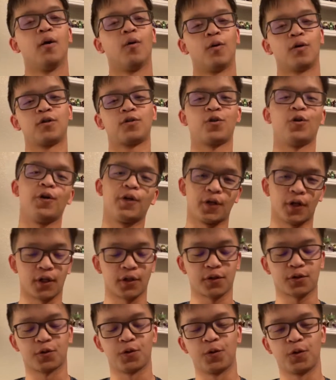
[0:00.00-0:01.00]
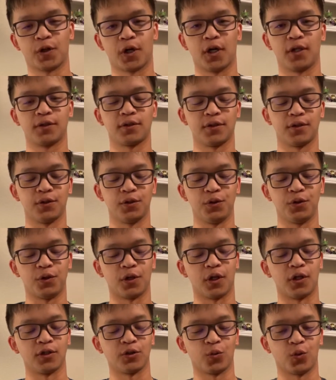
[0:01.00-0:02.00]
What is going on, croutons and
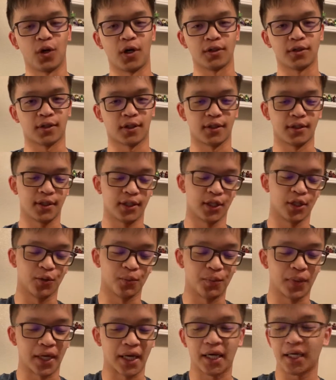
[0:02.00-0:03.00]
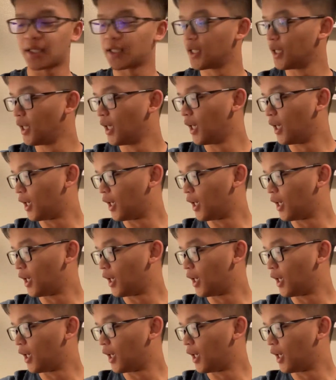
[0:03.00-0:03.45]
newtons? Wonton here, back.